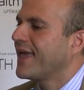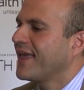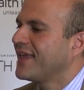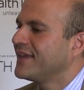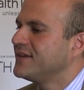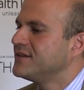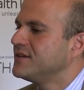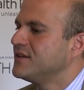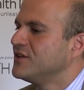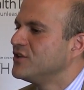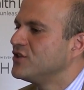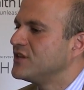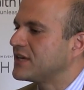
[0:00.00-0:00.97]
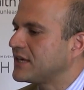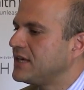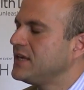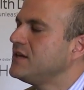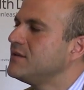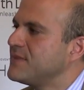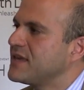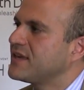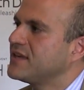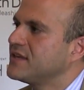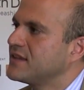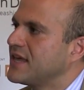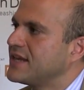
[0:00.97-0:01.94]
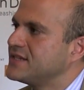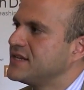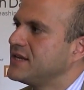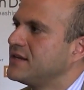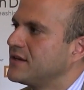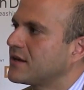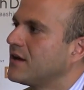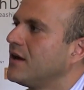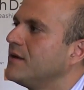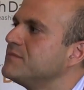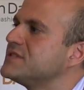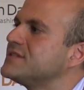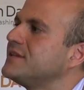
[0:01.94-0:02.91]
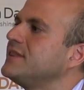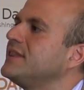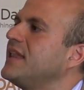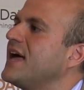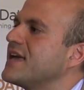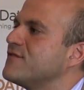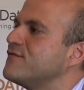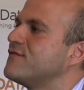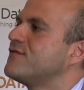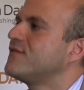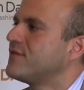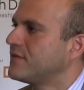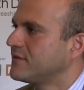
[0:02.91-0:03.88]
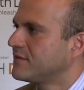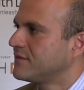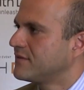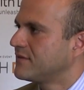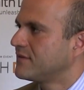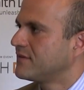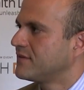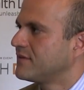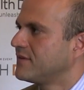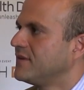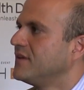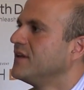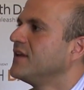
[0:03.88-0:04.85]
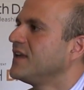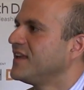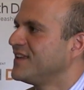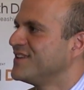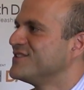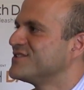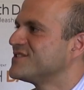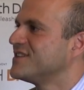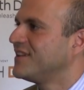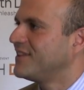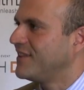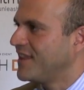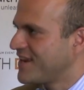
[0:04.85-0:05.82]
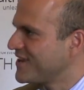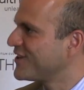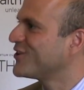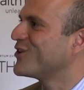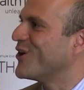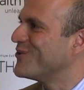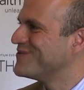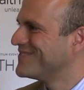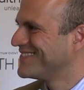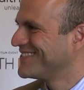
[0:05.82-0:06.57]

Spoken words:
And the key to making that data come to life is letting it go.